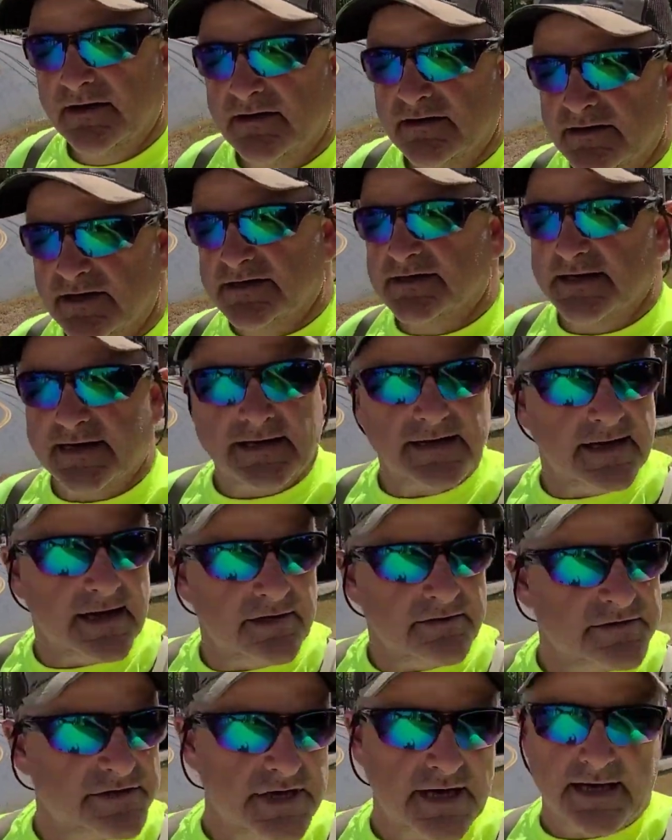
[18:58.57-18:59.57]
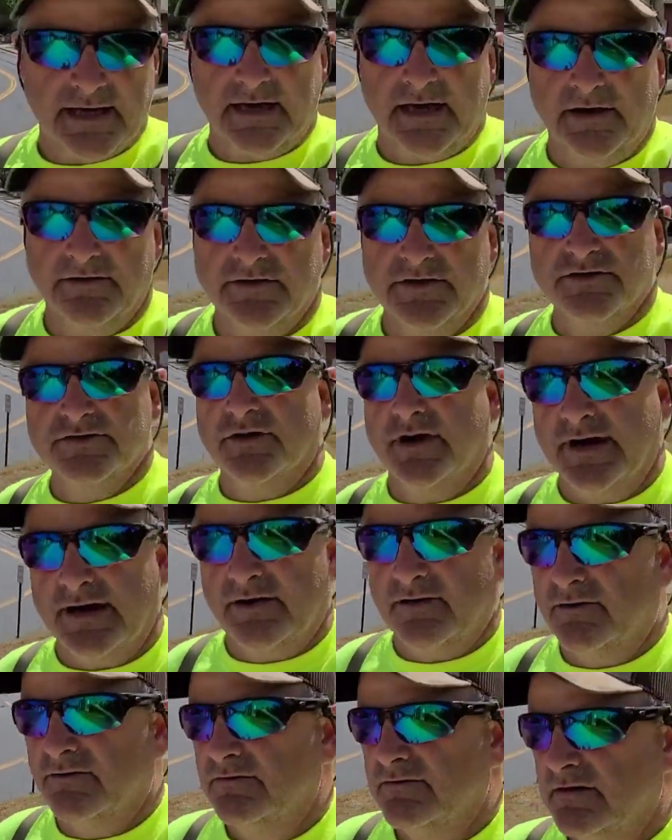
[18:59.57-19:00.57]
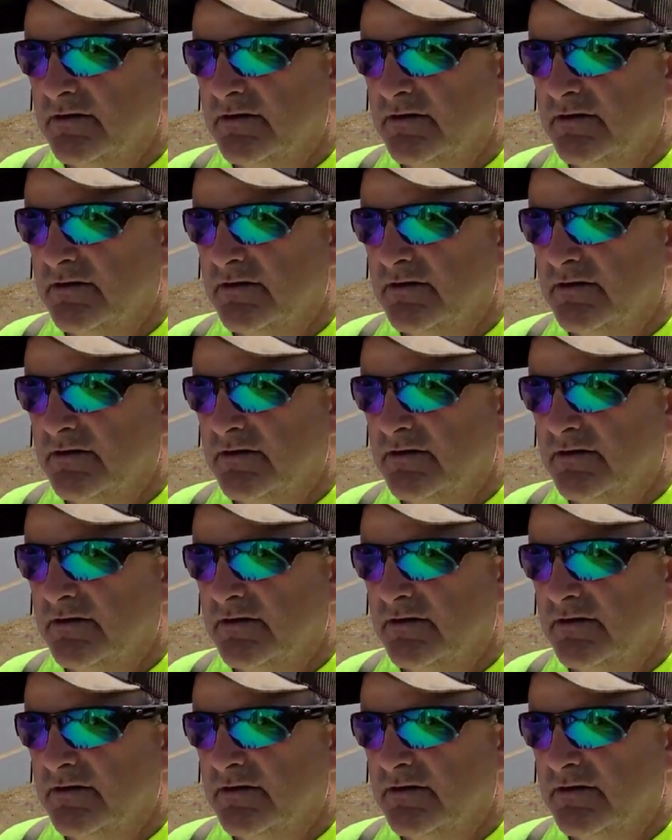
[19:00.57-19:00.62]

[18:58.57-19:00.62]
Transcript: just getting out and checking out the trail,